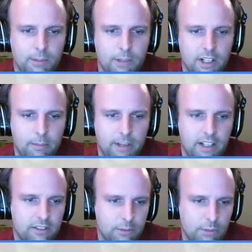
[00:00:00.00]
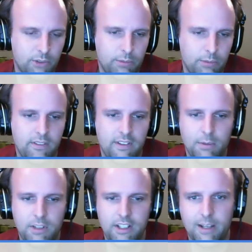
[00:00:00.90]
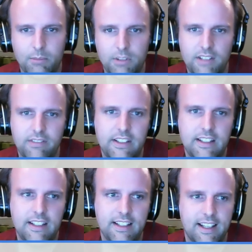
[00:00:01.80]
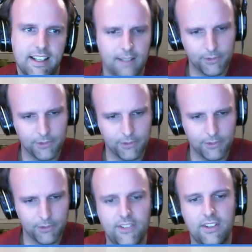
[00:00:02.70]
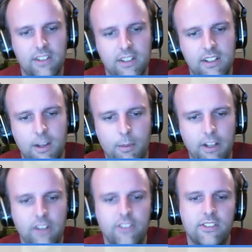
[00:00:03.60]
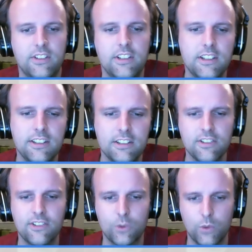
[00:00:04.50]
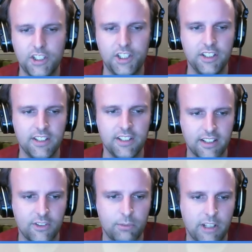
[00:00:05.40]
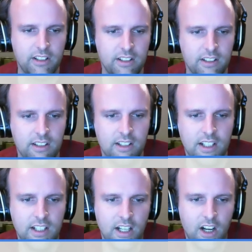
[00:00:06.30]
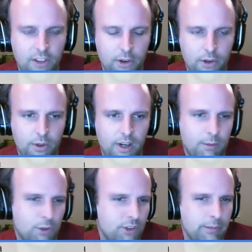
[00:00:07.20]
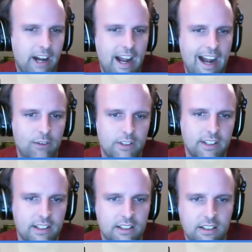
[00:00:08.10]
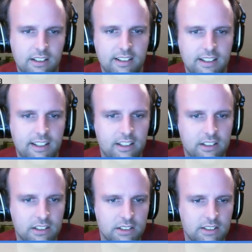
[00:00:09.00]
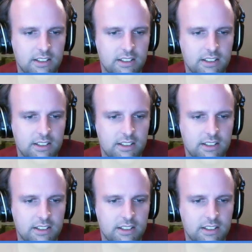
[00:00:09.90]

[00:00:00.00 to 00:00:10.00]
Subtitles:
on my Commando for both PvP and PvE, and I'm surprised that the Commando's a little squishier than I expected, although I'm only about halfway there on the gear.